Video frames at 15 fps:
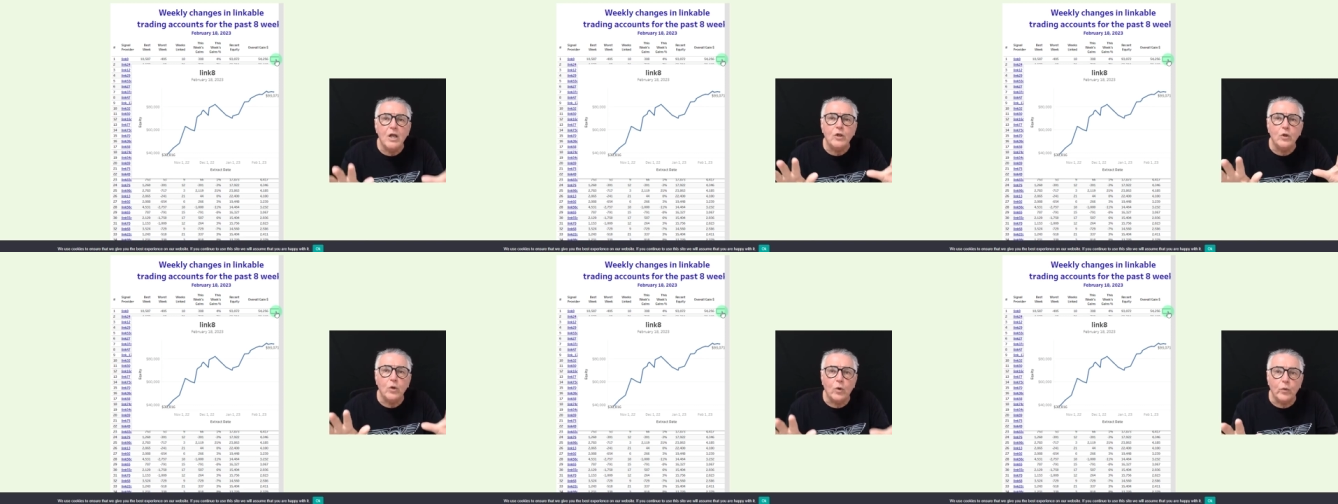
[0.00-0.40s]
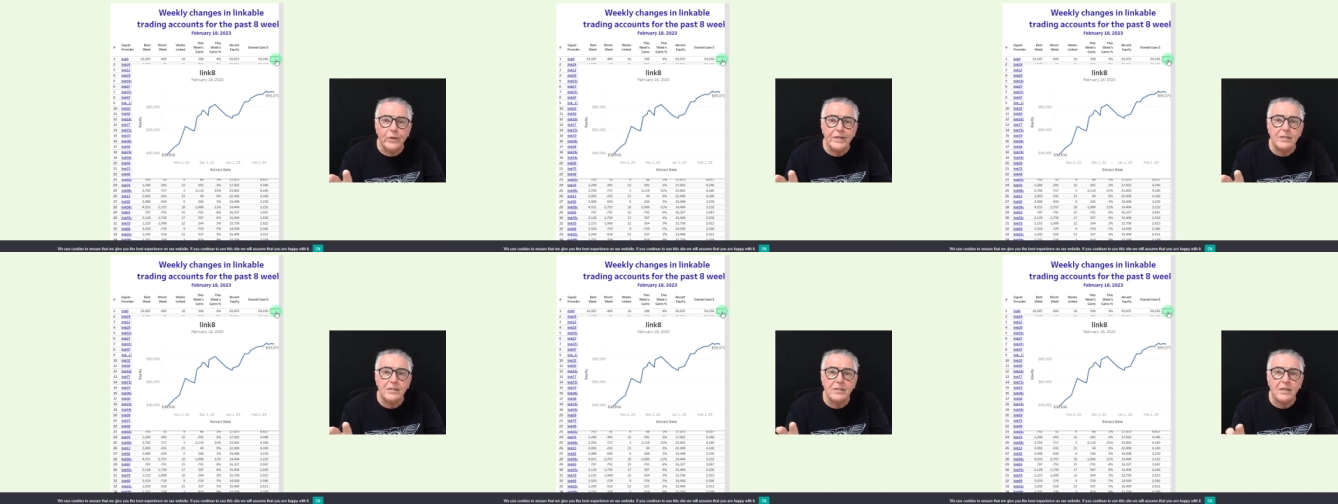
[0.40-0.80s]
your
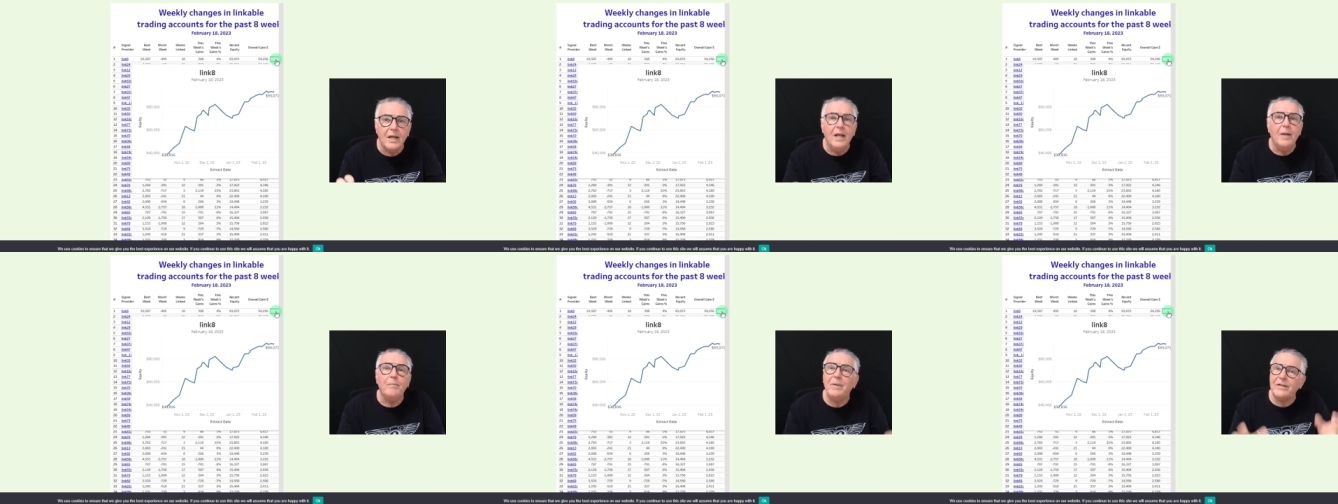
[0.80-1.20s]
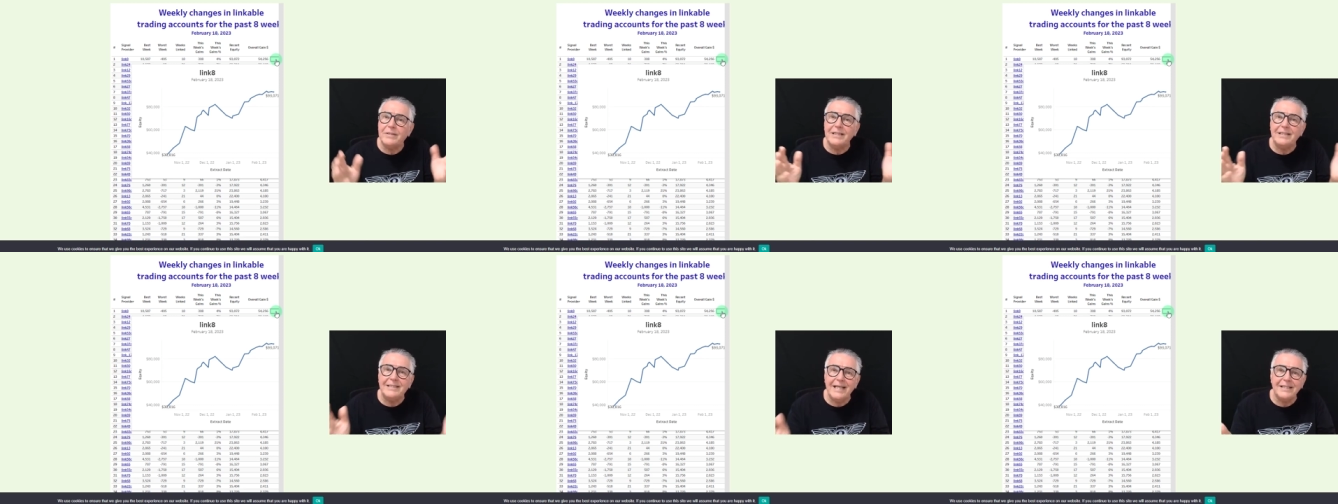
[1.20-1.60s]
risk, but
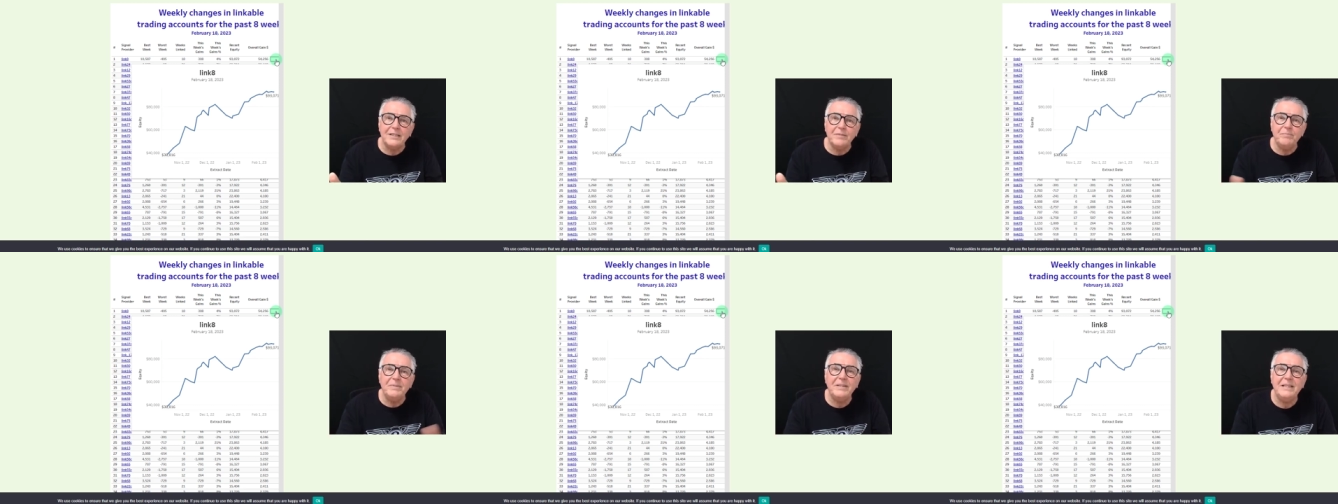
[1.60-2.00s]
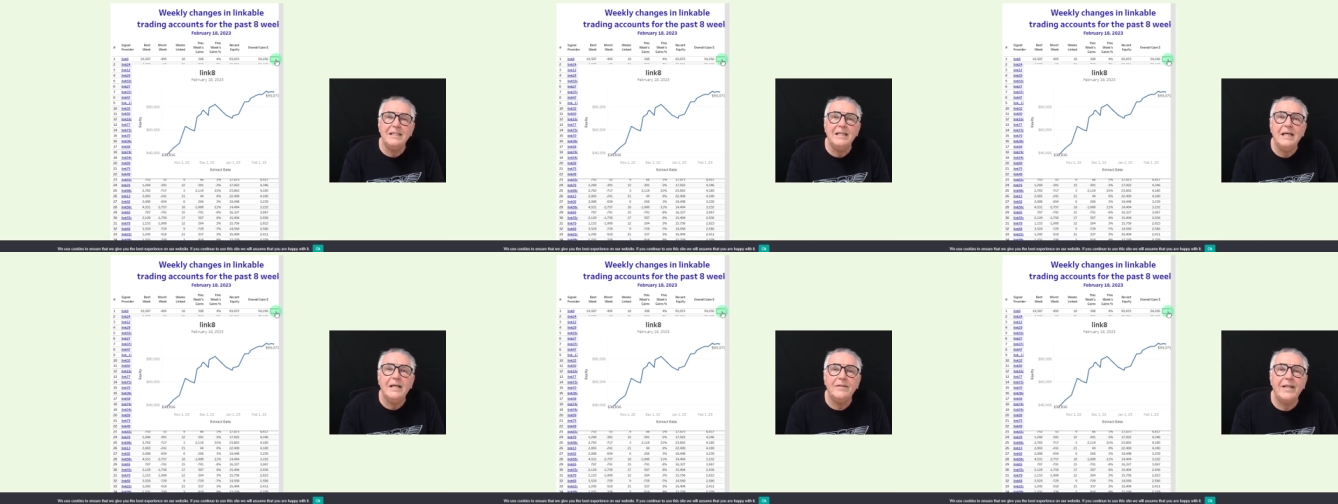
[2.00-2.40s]
it doesn't
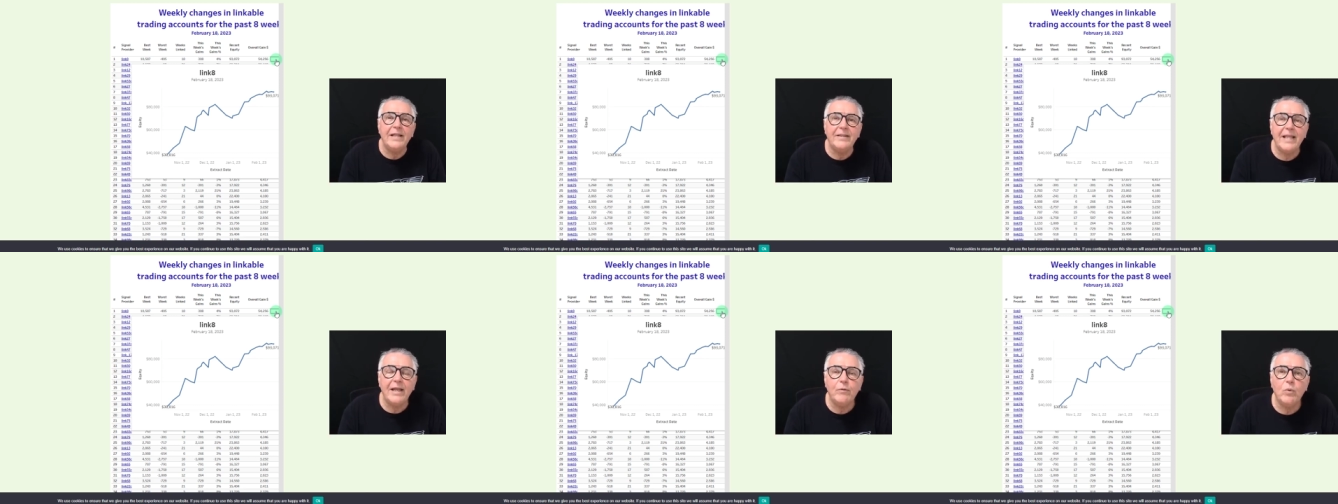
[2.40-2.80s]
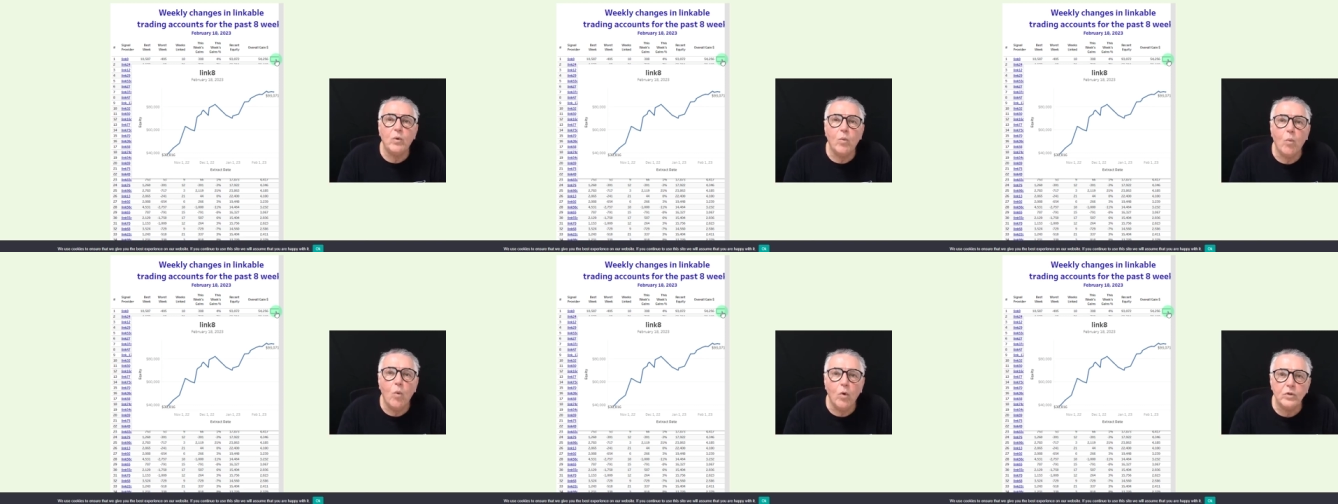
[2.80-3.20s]
mean that that would
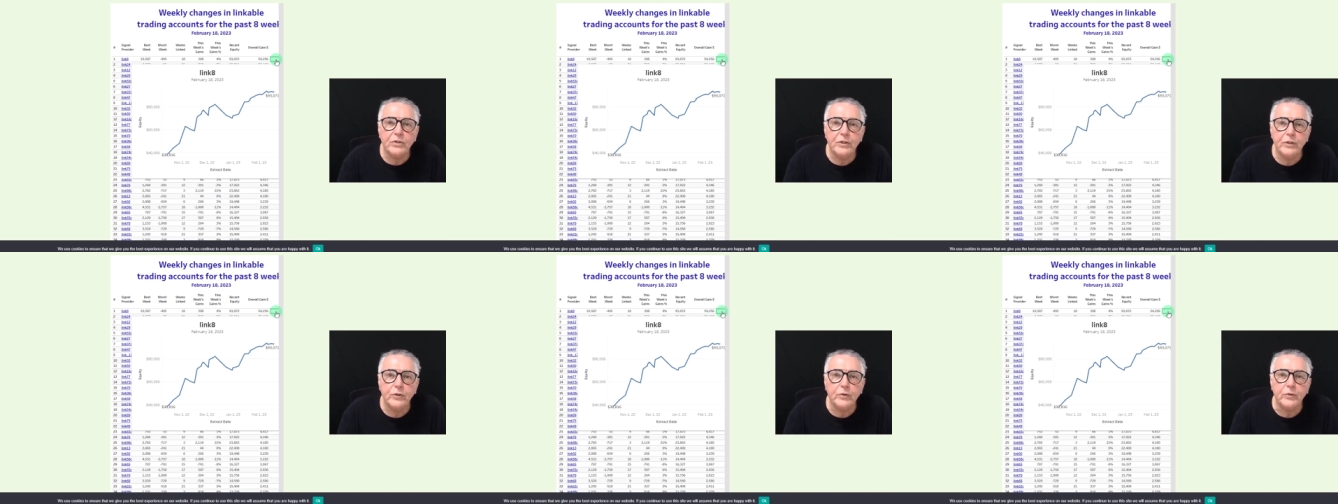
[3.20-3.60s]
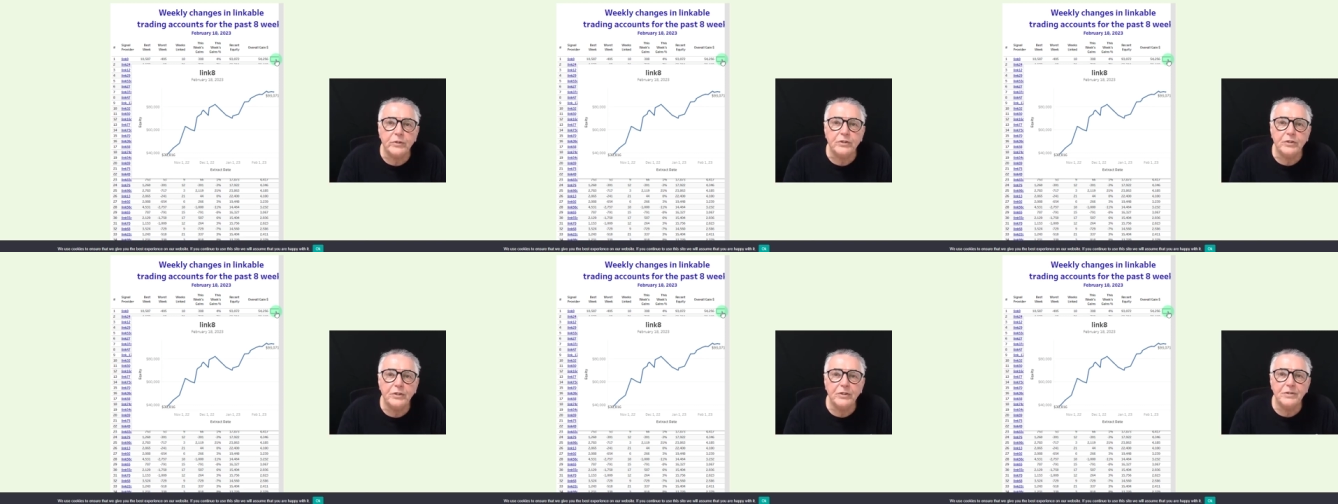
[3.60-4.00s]
water your
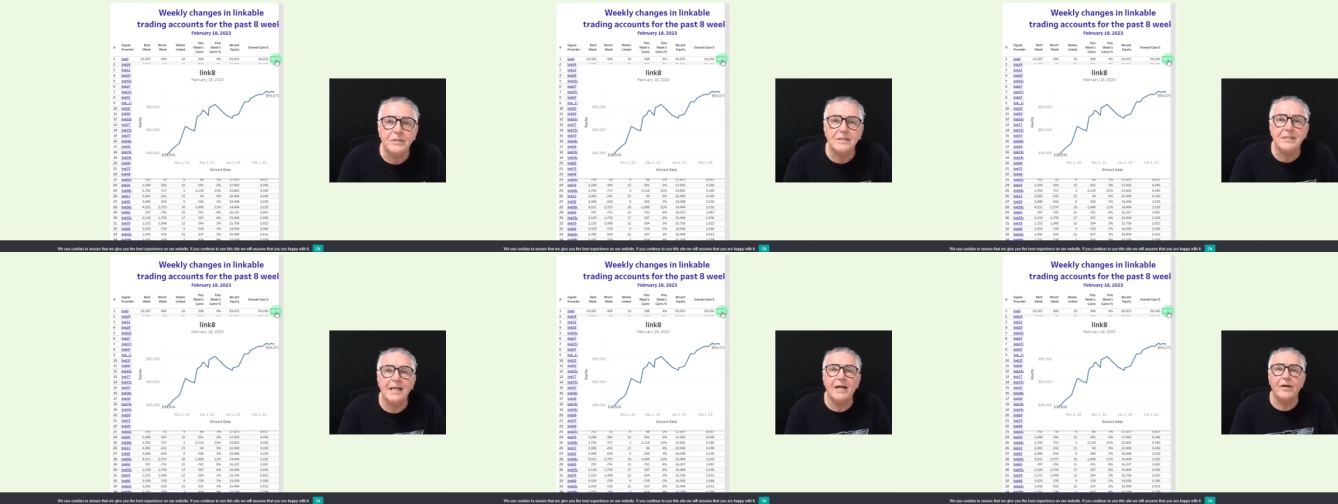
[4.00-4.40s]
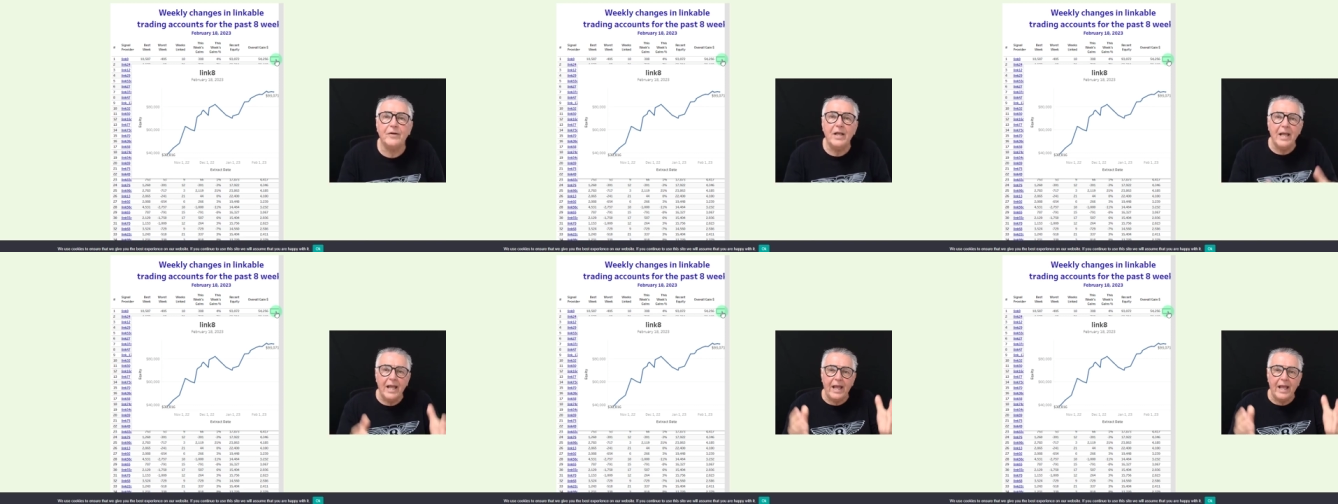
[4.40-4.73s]
returns down.